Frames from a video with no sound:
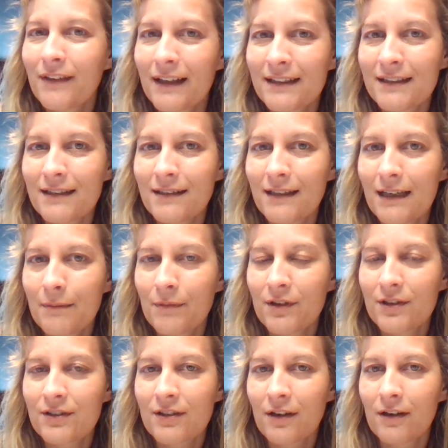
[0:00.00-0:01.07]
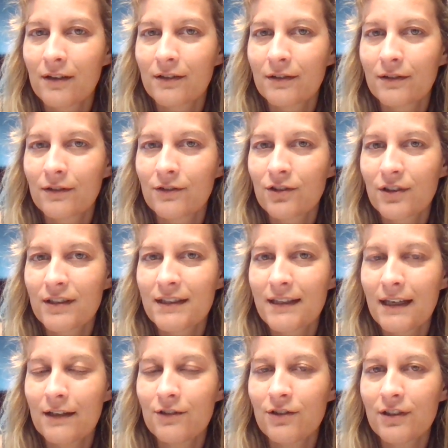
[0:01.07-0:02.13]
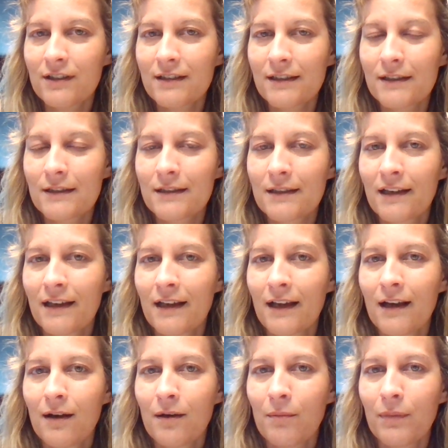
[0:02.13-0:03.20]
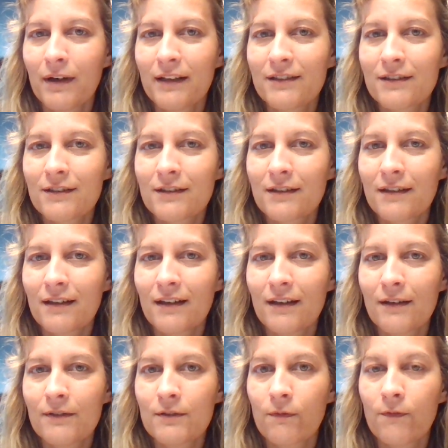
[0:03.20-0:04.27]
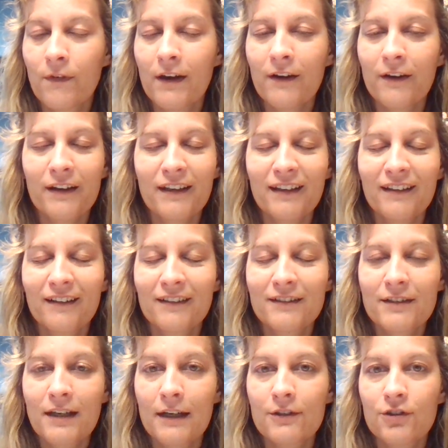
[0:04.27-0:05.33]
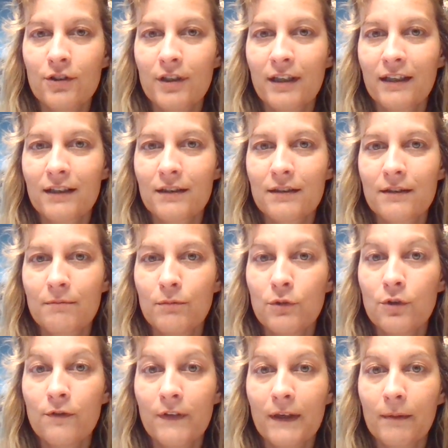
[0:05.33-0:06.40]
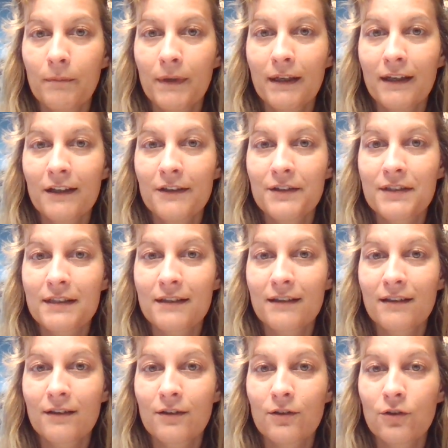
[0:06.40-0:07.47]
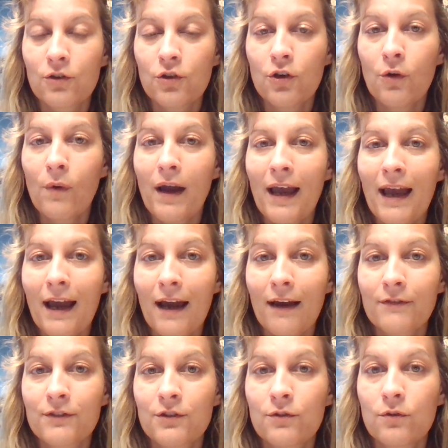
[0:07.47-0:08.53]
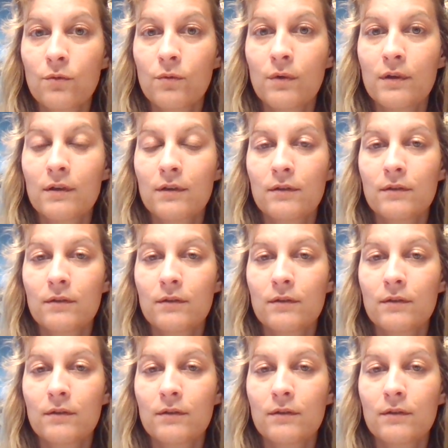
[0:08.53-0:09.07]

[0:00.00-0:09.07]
that's the name of the song, Just Say Jesus. But it's very touching, and it's moving, because you don't have to